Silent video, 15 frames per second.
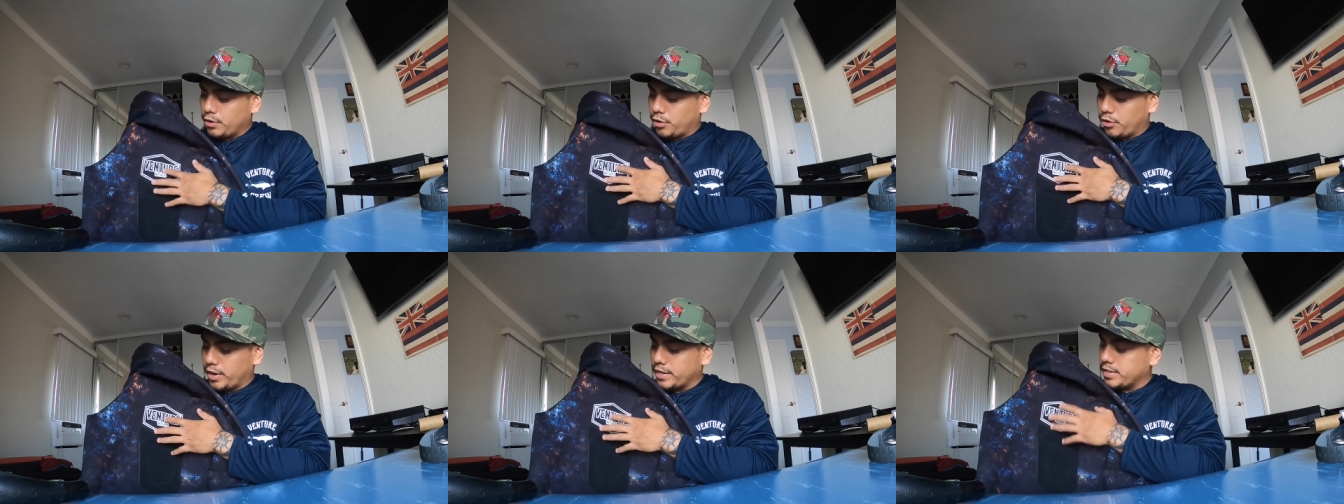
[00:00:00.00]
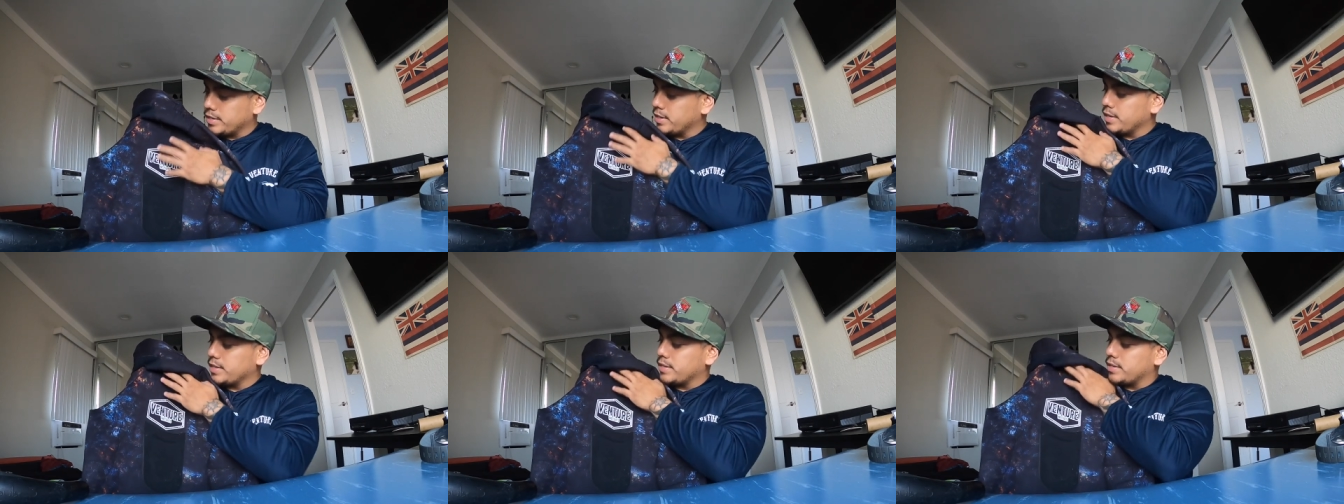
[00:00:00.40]
creates
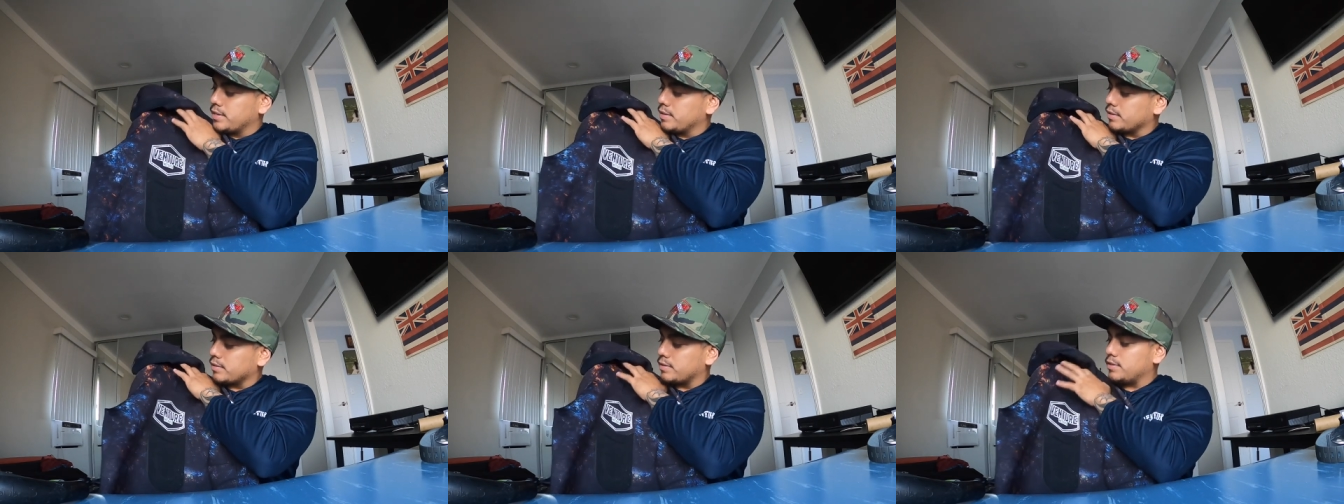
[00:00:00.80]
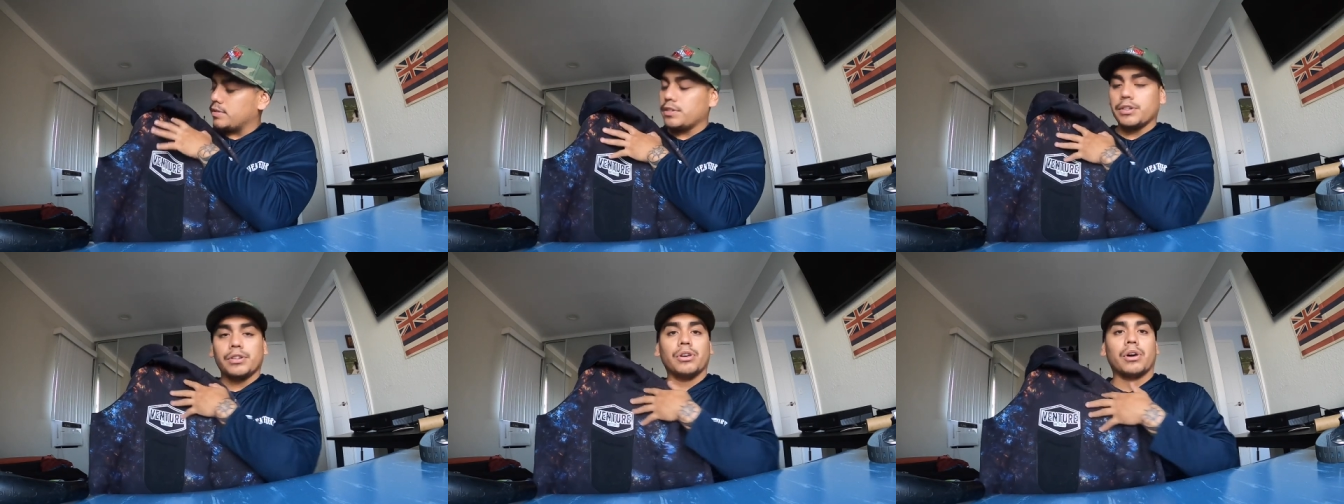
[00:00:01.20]
these,
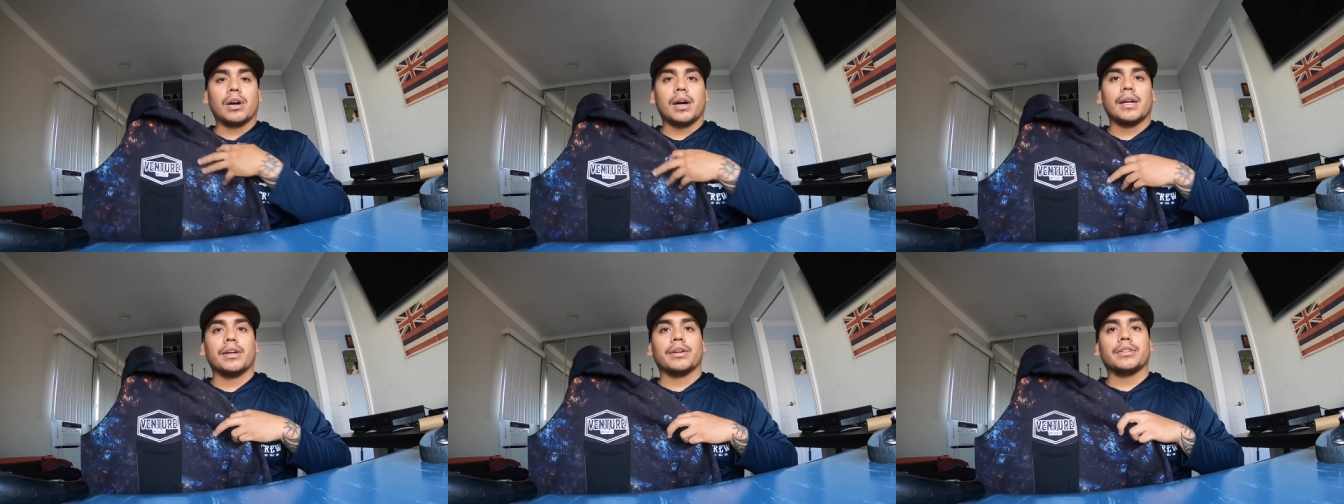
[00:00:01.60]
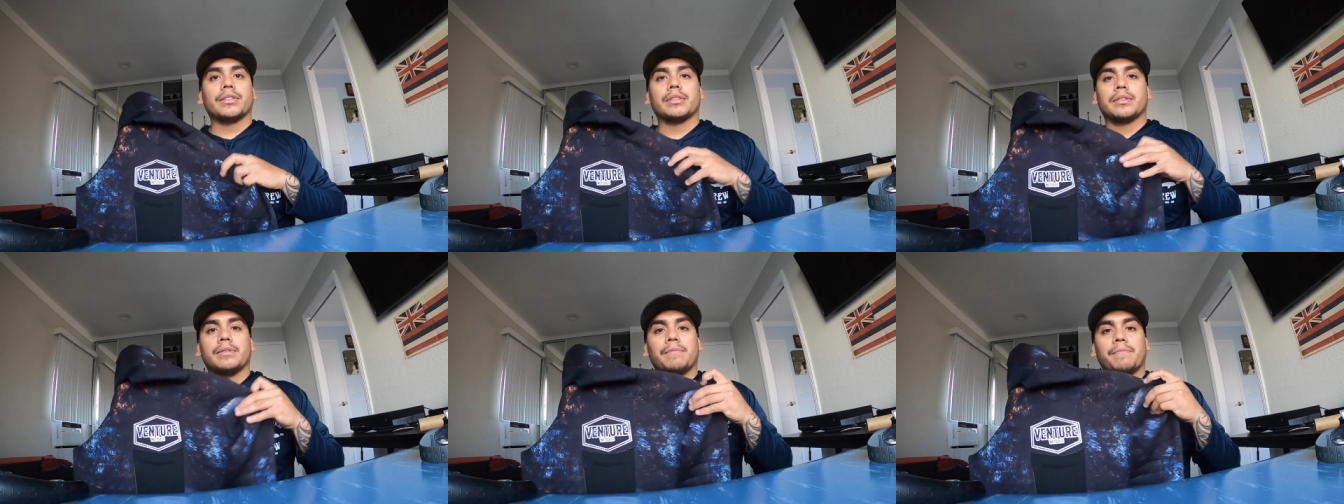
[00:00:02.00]
you know, colors.